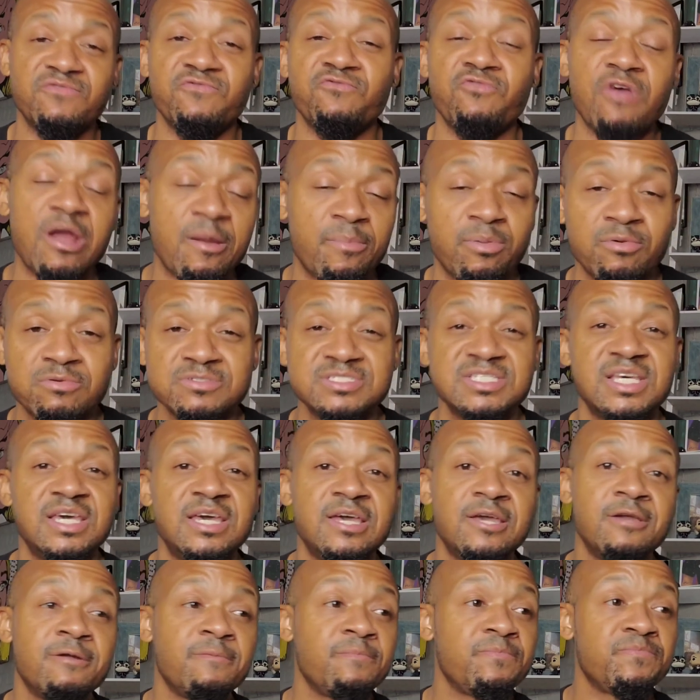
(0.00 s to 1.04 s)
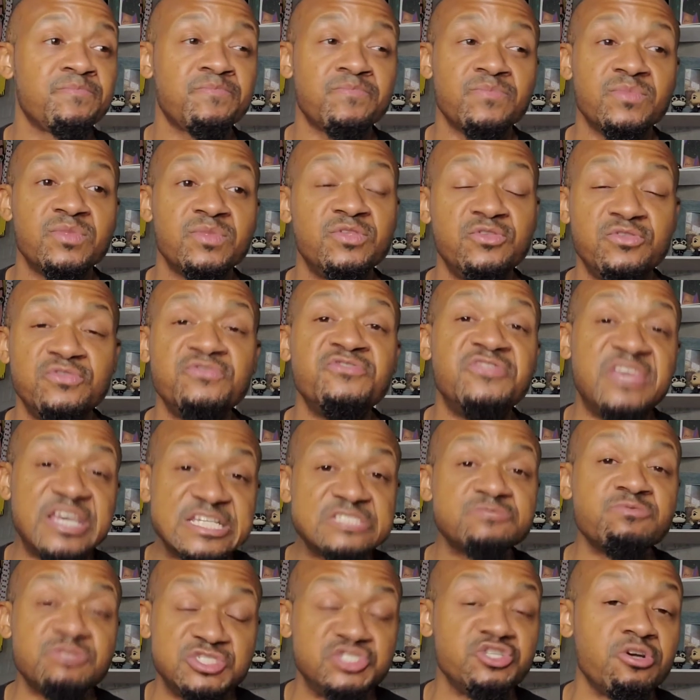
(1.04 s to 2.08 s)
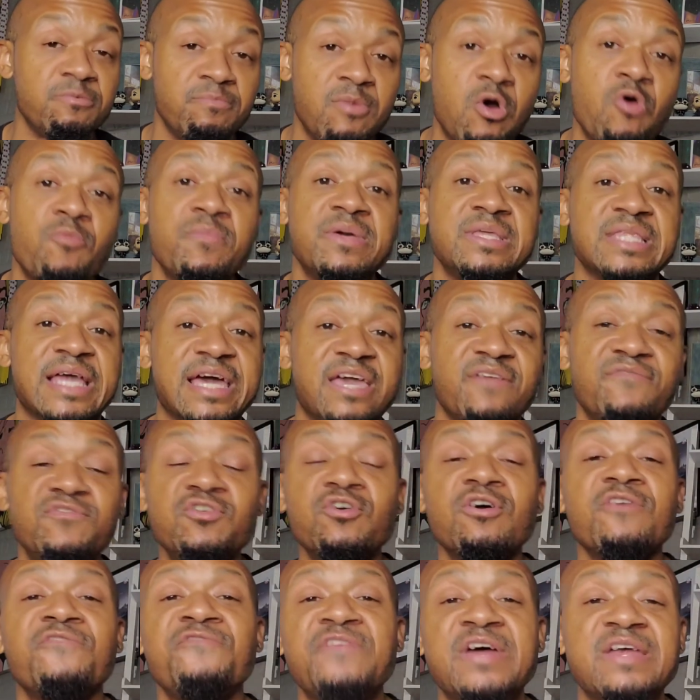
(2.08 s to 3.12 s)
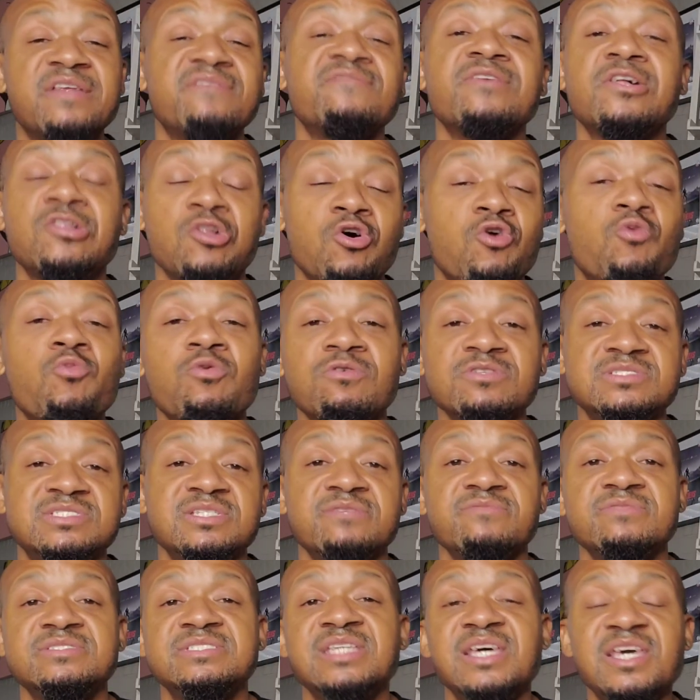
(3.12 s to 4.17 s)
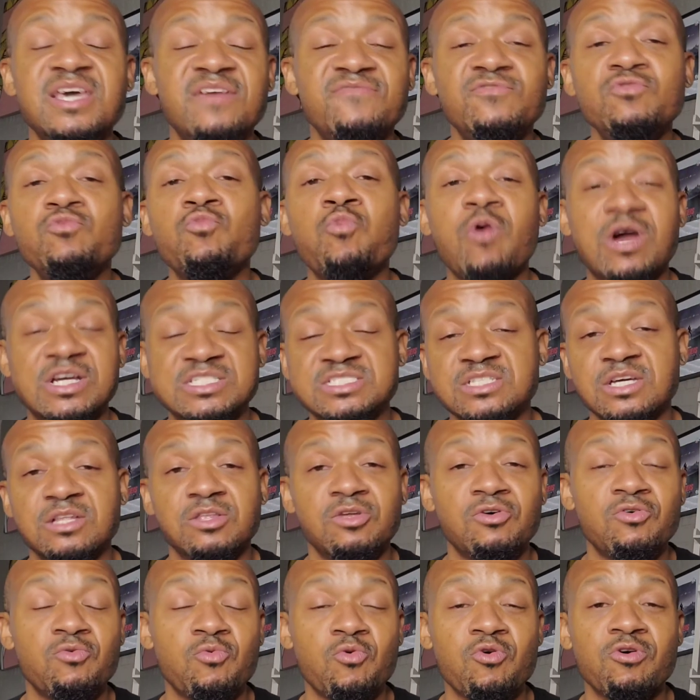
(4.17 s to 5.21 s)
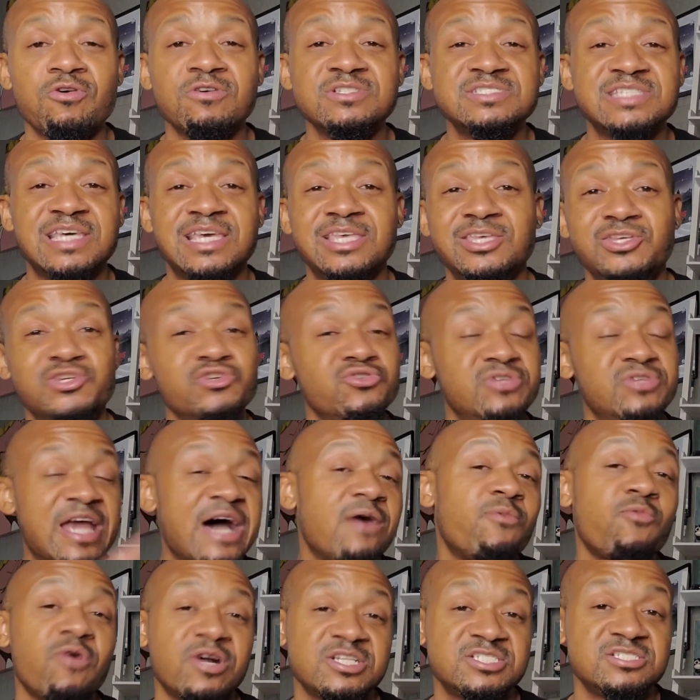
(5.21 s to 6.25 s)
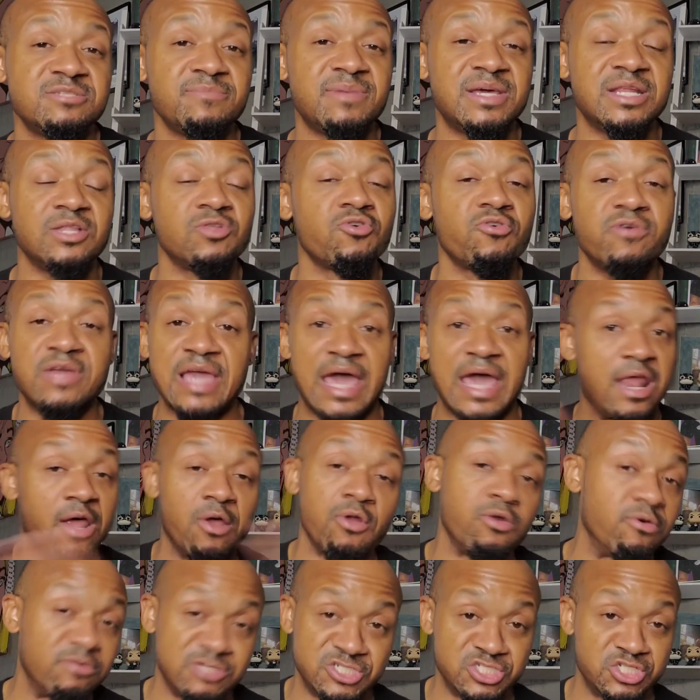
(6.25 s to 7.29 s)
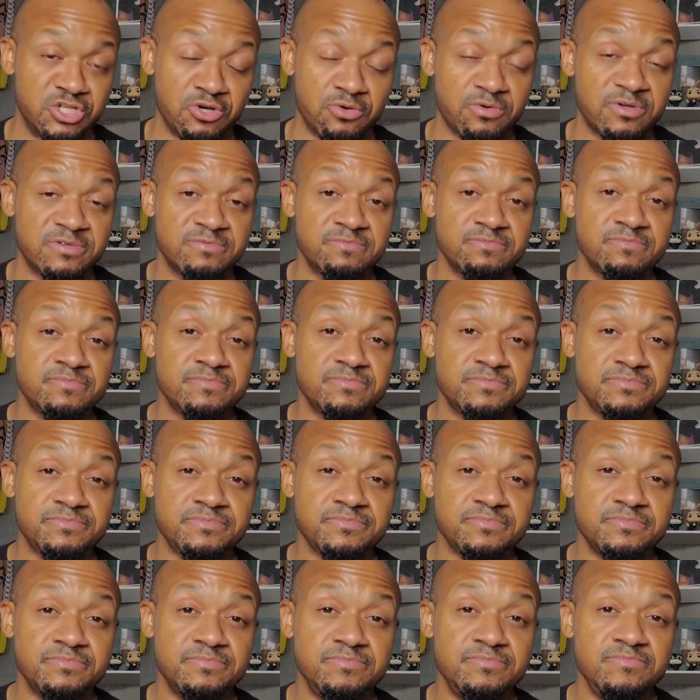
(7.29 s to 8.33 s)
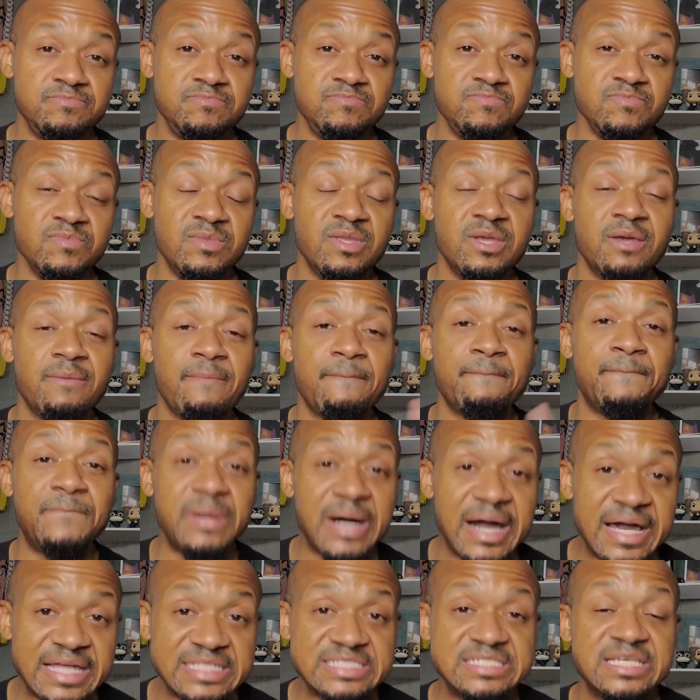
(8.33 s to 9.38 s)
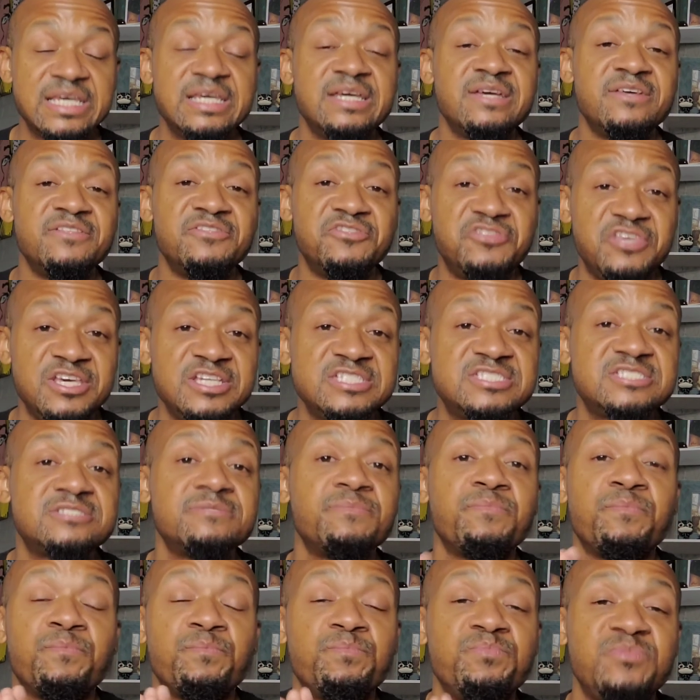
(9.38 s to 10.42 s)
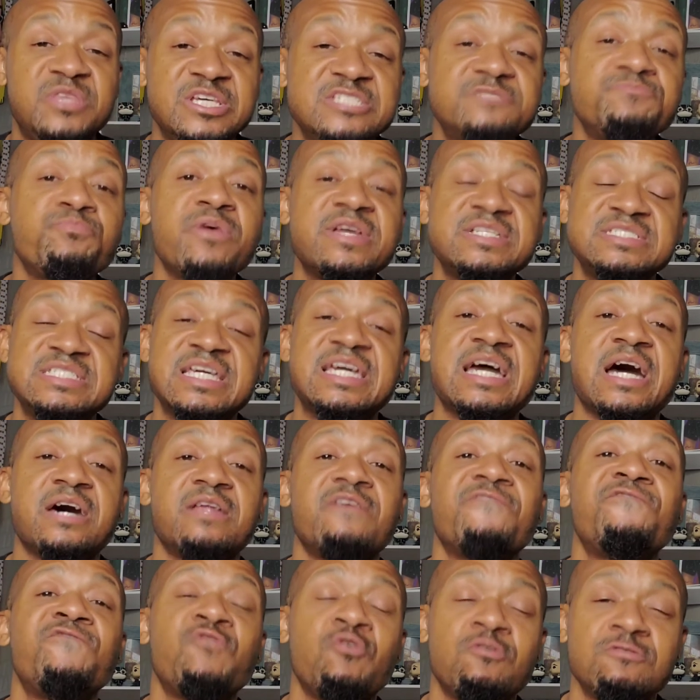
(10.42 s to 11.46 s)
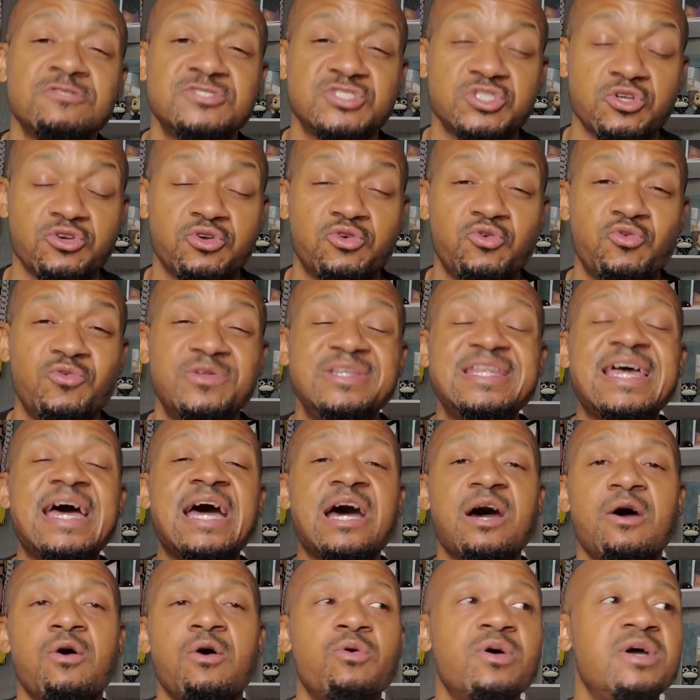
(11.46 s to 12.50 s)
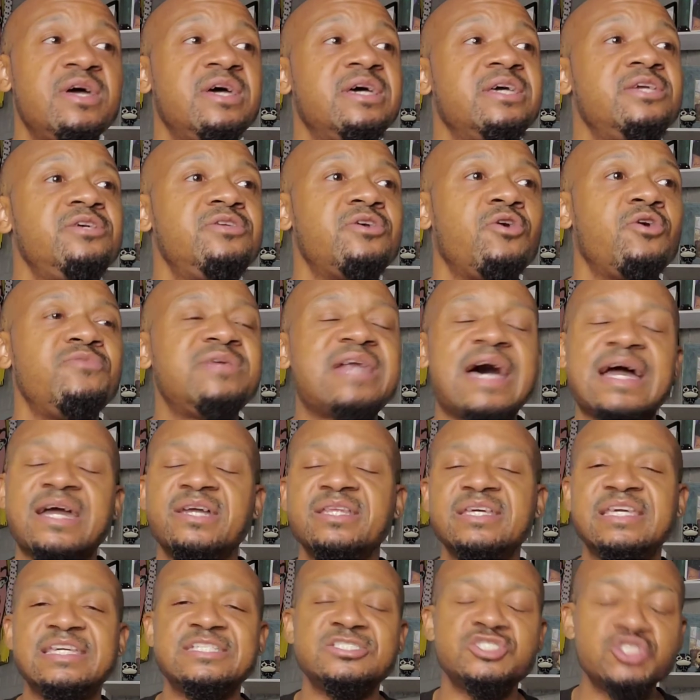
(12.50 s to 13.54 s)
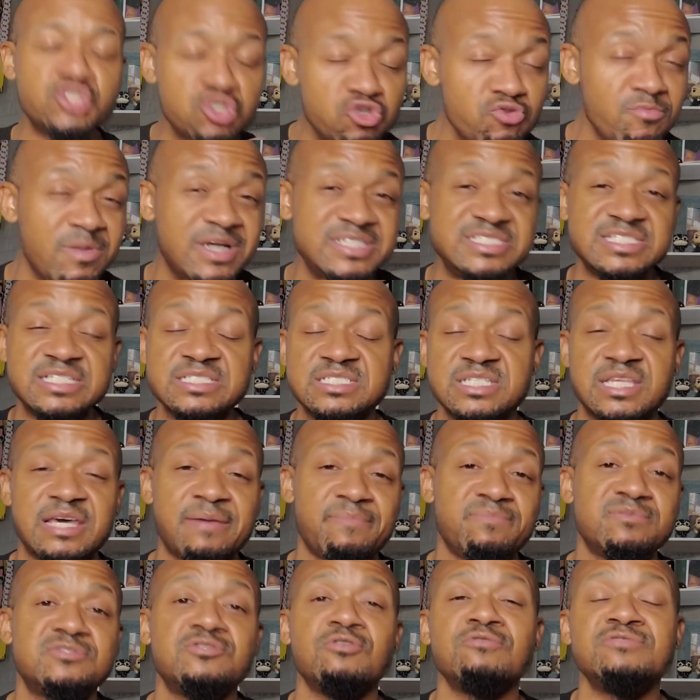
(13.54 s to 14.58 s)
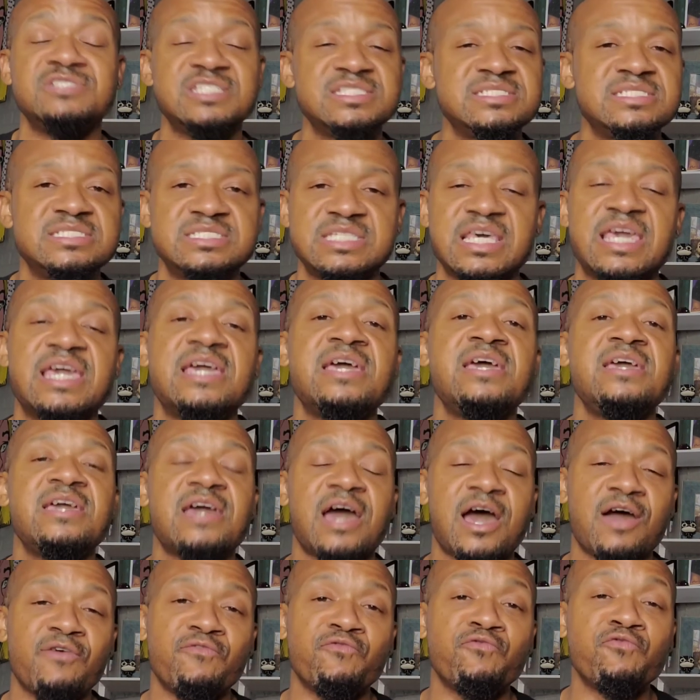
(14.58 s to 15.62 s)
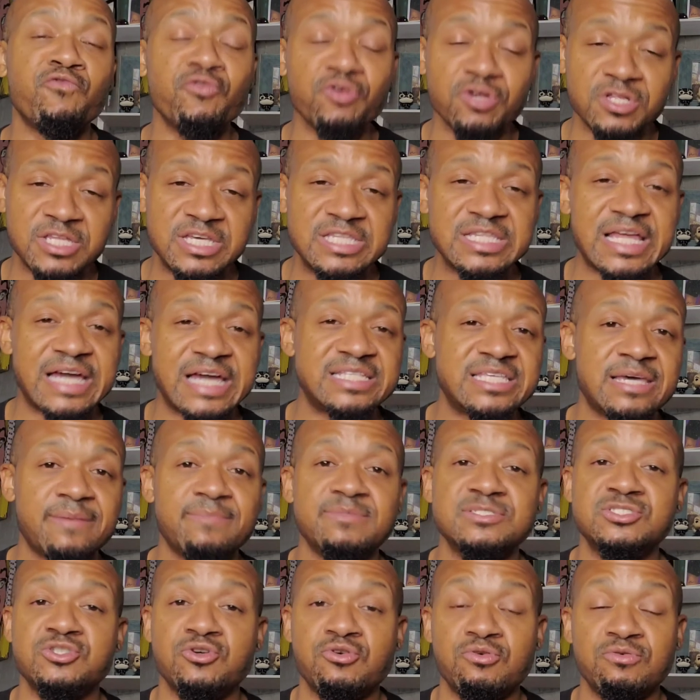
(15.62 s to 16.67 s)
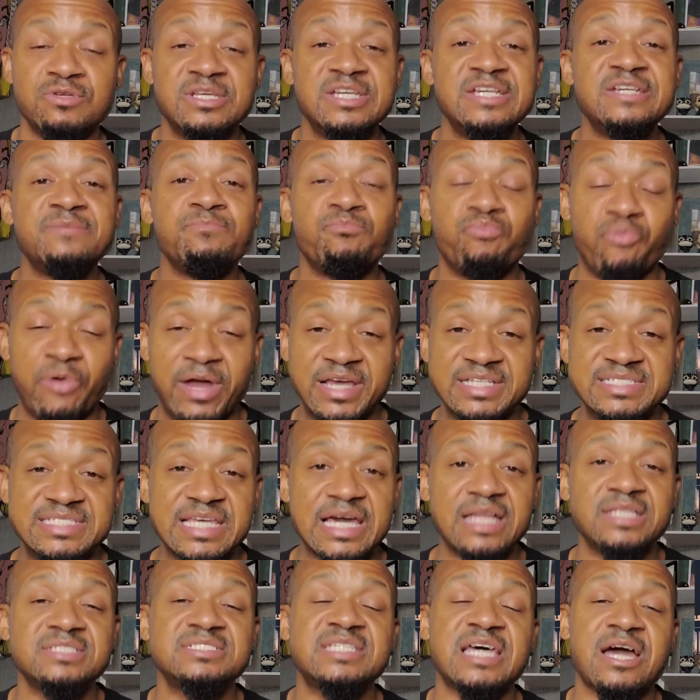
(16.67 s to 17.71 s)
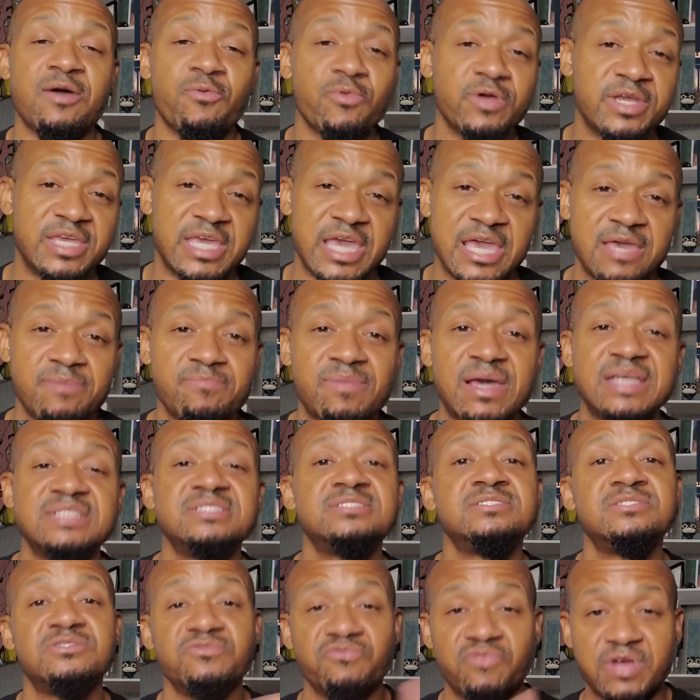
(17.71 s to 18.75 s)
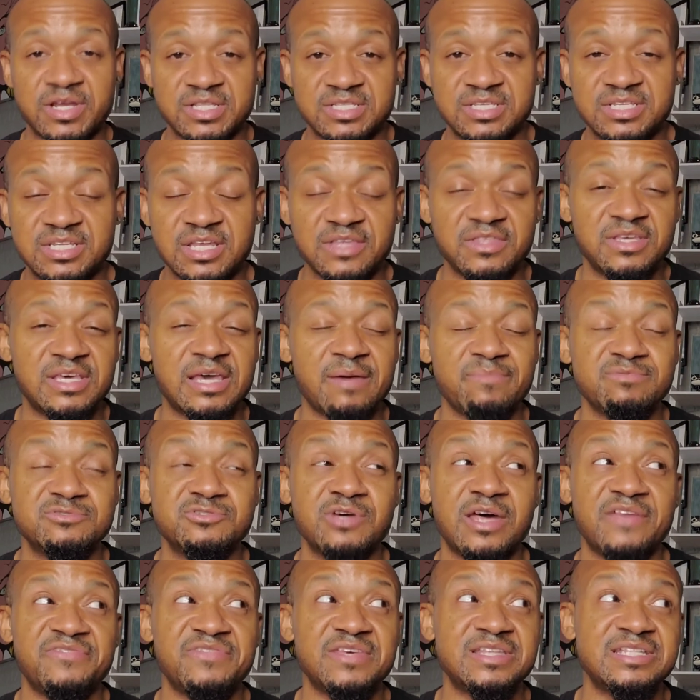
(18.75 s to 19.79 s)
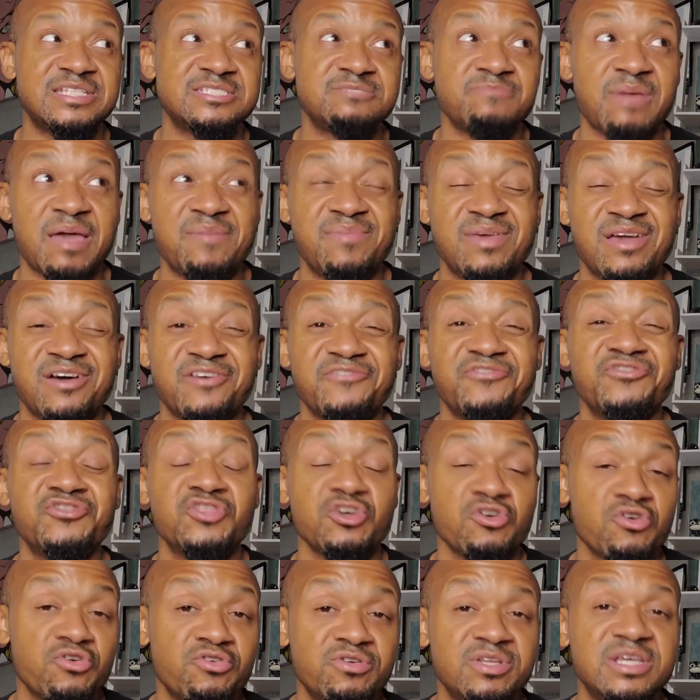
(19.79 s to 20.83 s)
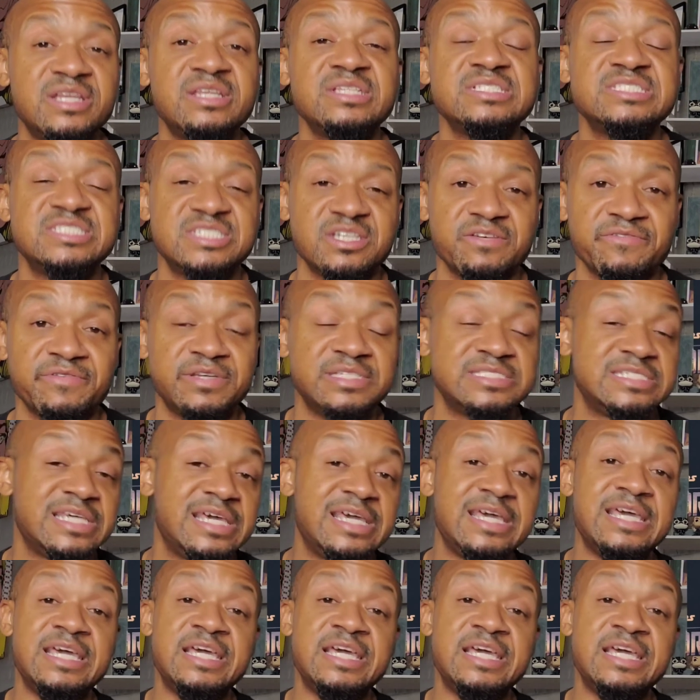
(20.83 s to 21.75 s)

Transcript: of Rebels, this was your moment. Like if you're a fan of the Clone Wars series, if you watch the Clone Wars and you're not watching The Mandalorian, I don't know what you're doing. But this this brings it kind of full circle. Now, you know, not gonna get too much into the episode, just to say I really liked the episode. Bryce Dallas Howard came back to direct another episode. I think this might be her third in the series